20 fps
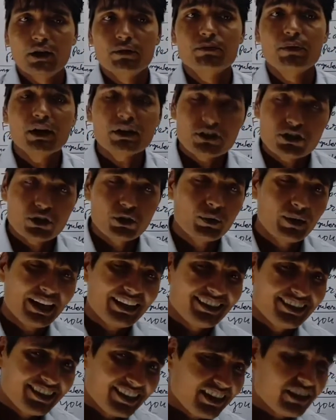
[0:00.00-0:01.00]
But
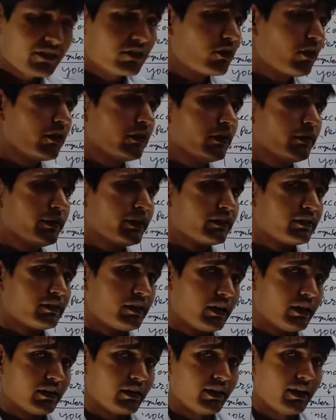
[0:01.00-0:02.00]
when these non-living
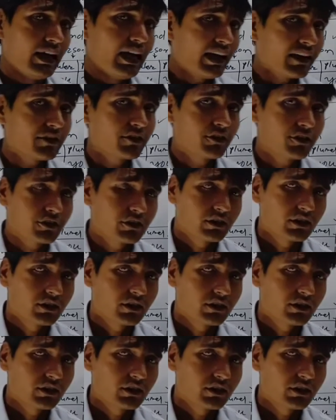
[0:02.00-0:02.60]
thing acts